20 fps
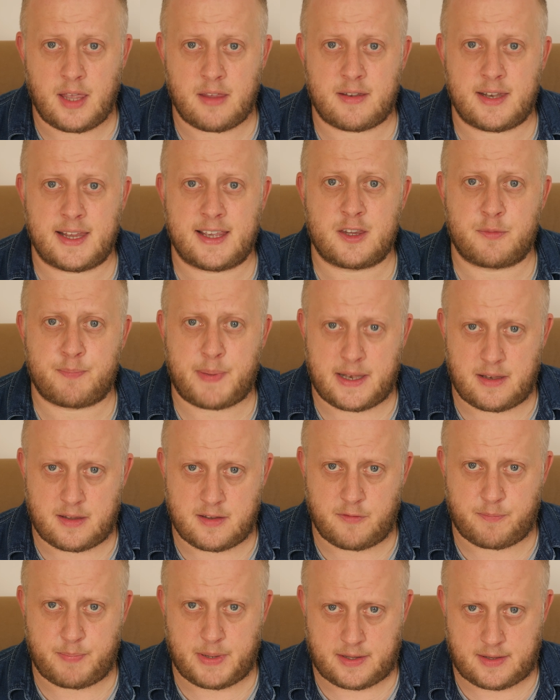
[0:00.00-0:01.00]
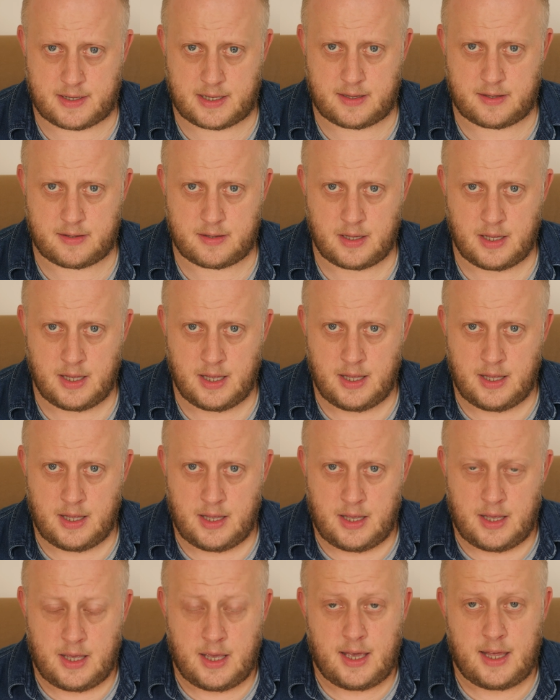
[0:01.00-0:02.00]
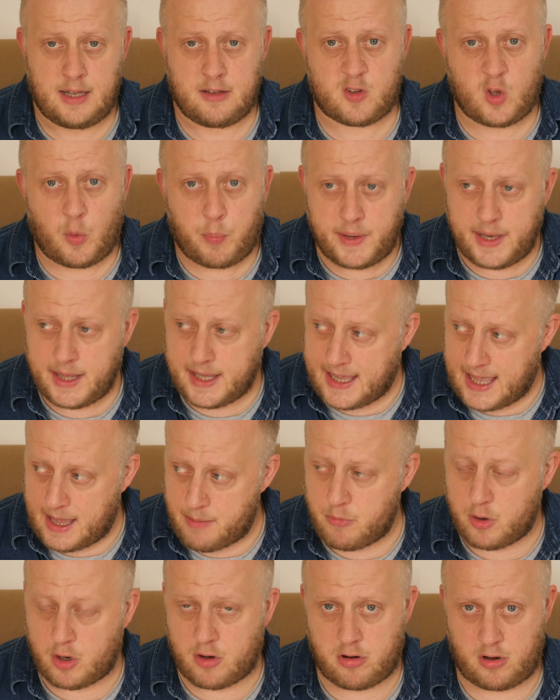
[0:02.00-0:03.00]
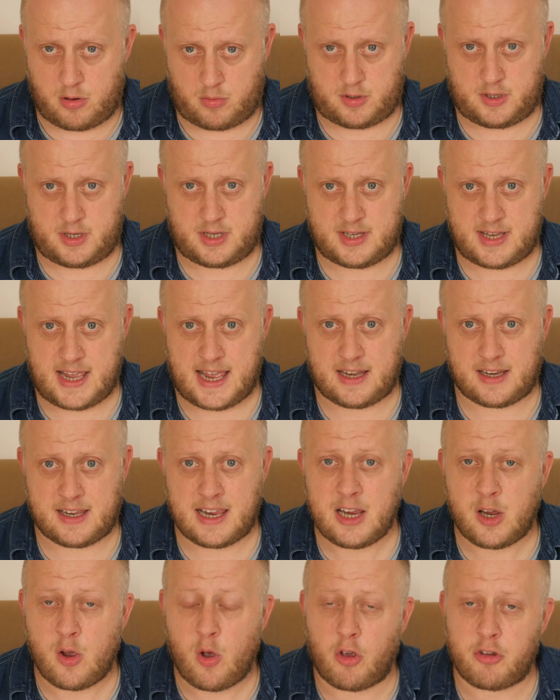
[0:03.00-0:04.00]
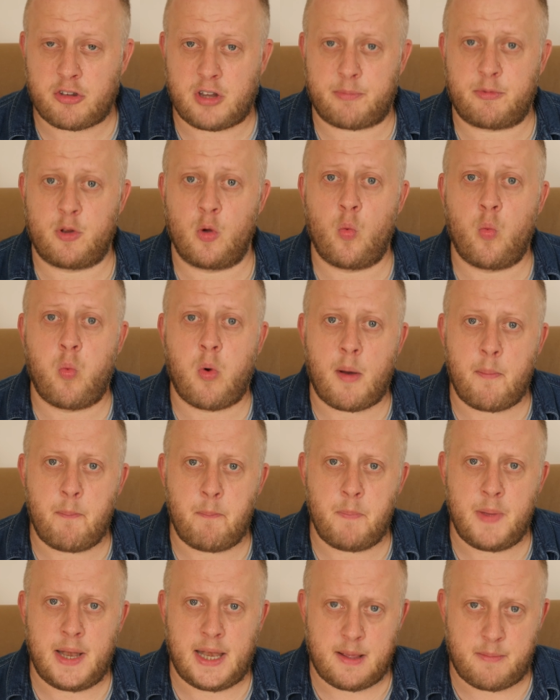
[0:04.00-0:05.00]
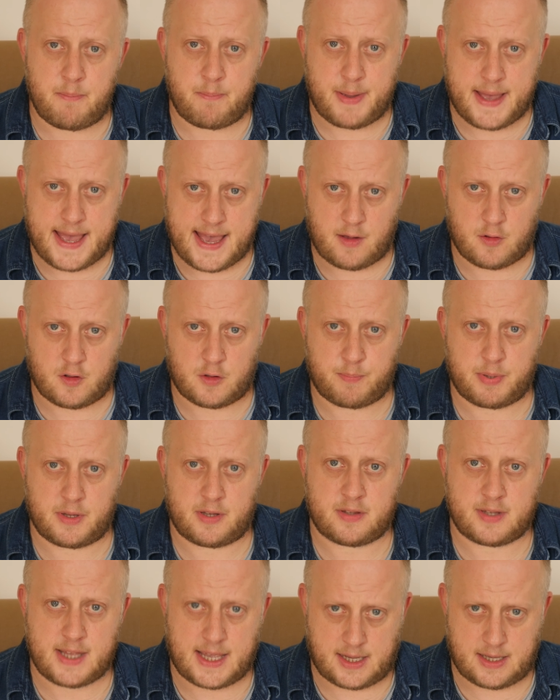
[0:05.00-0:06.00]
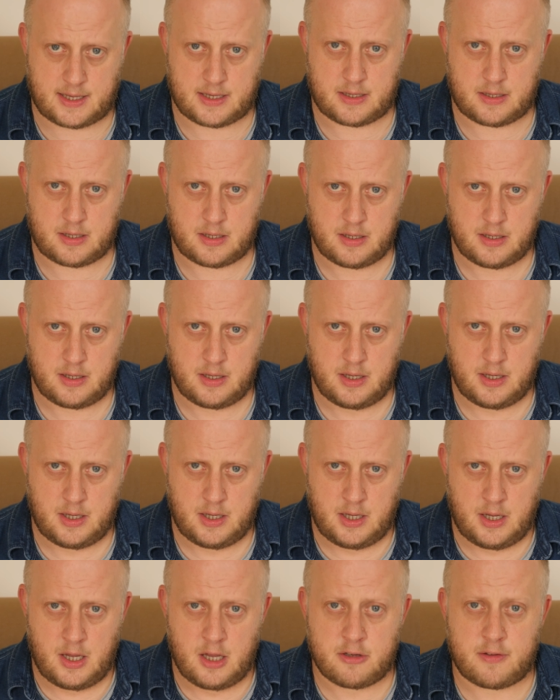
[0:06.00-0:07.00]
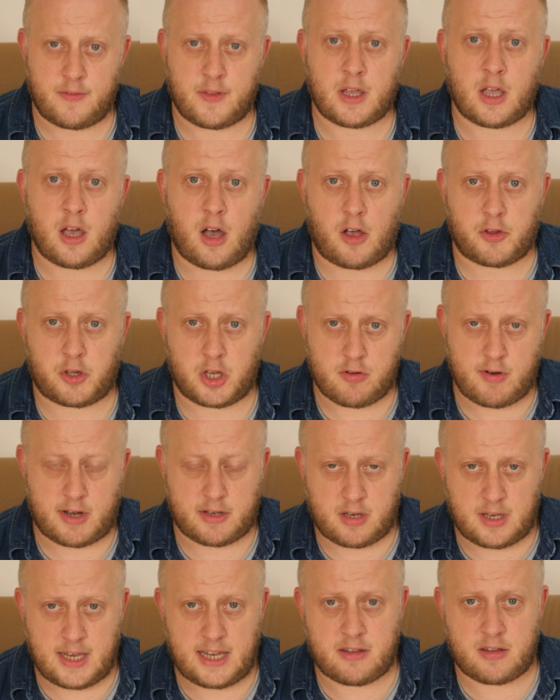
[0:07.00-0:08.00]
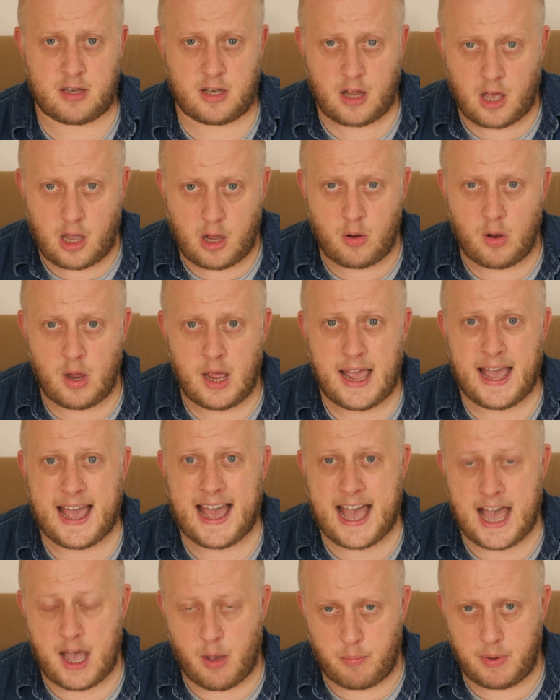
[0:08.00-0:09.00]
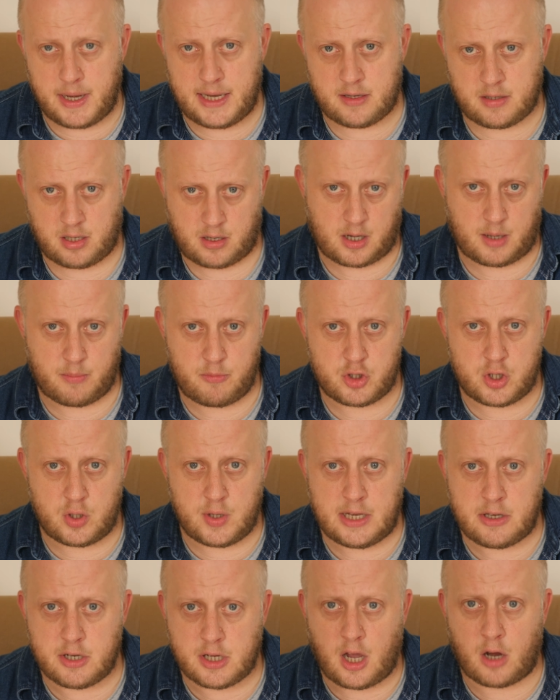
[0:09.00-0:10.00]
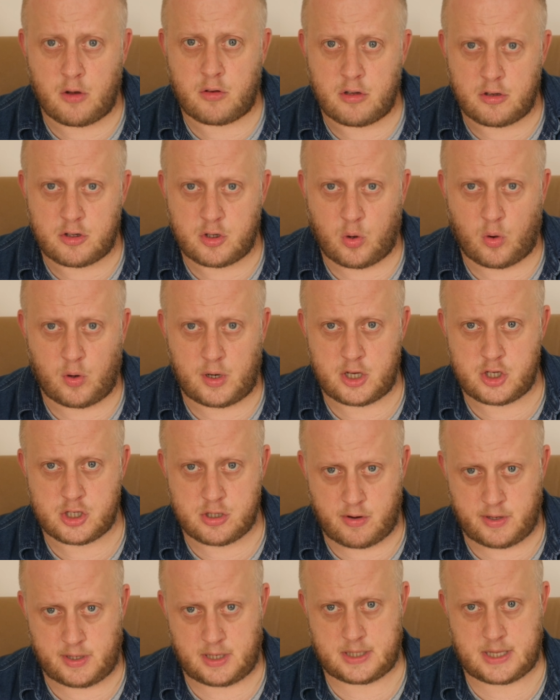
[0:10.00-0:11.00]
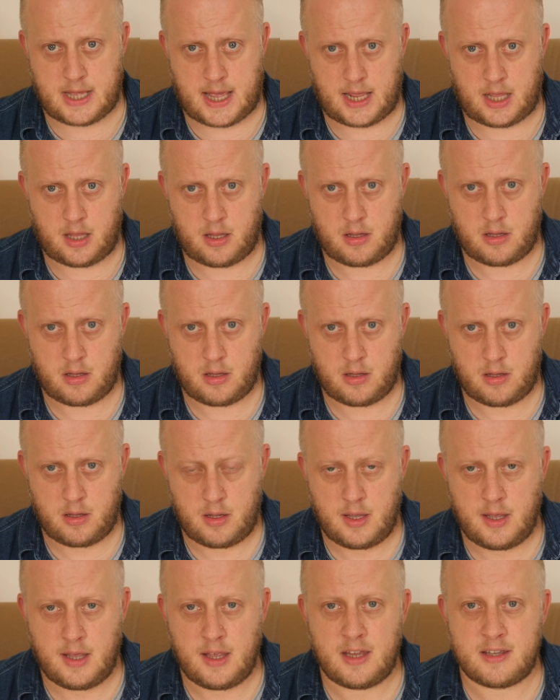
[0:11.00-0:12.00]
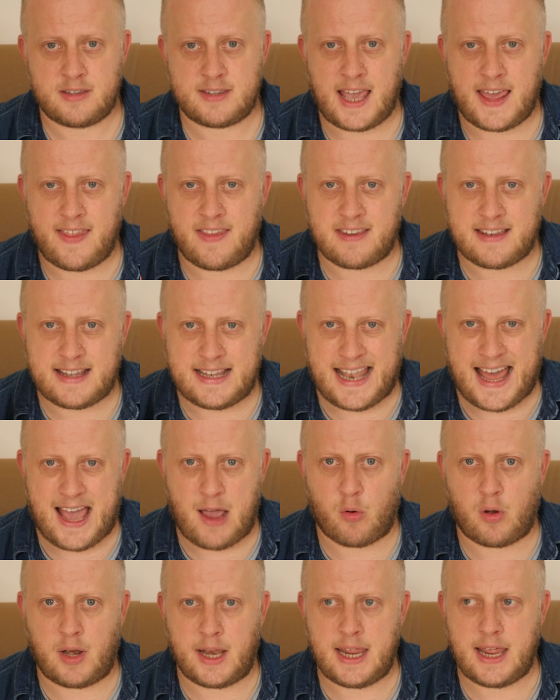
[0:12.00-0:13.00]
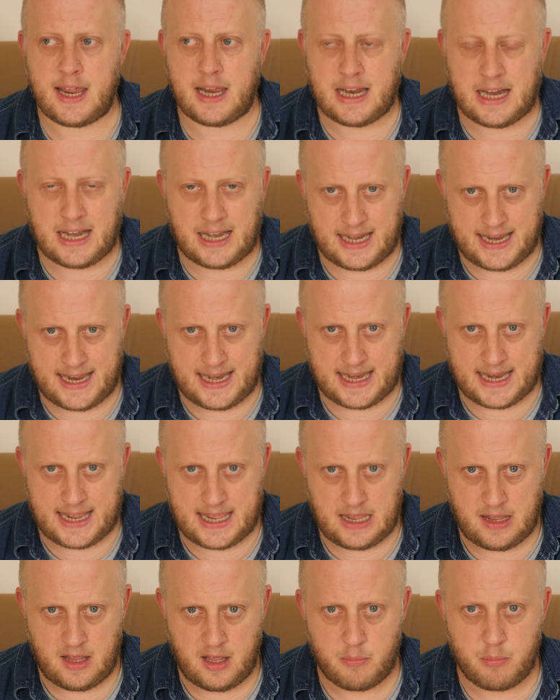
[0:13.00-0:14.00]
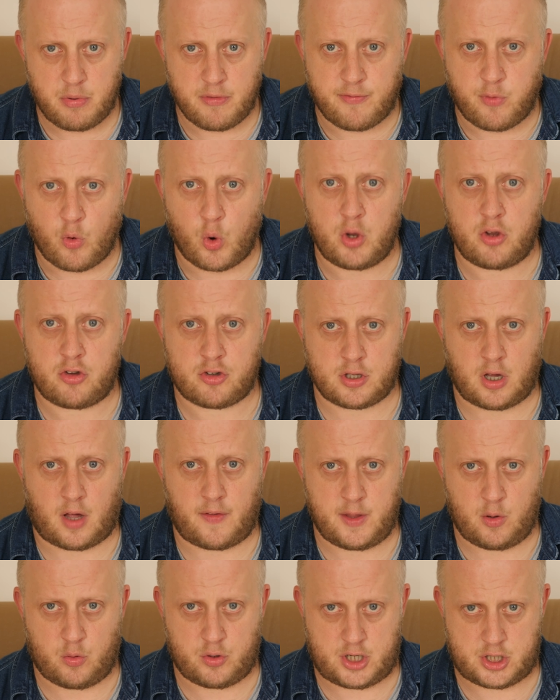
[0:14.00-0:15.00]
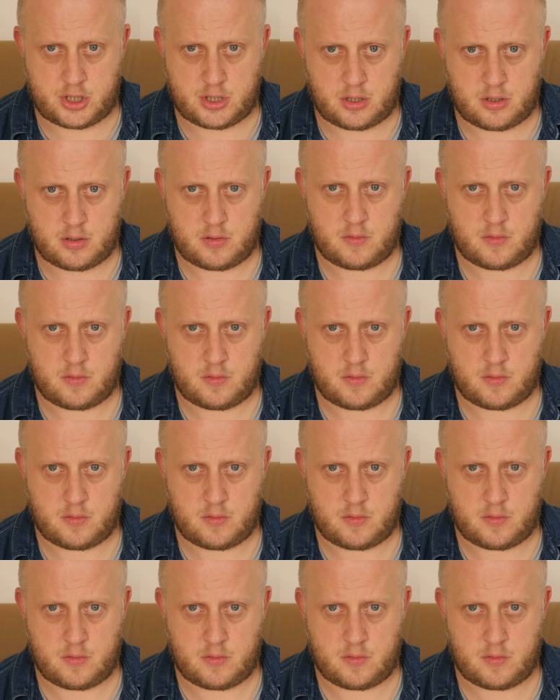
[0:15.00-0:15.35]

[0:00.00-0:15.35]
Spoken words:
is an expensive business, and stopping the camera crew on set can cost up to £1 million per second. So the casting director needs to know how many times you need to go to the toilet during the day. Say this loudly and clearly before you start the audition.